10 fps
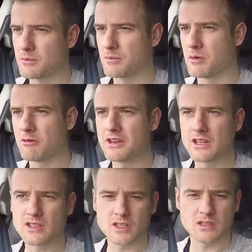
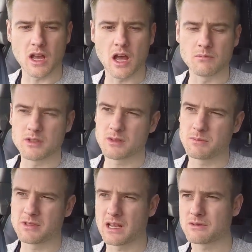Meridian sound
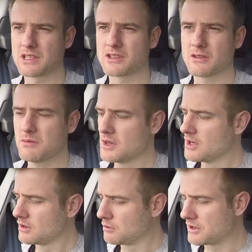system,
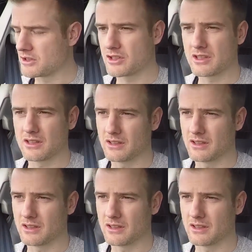which,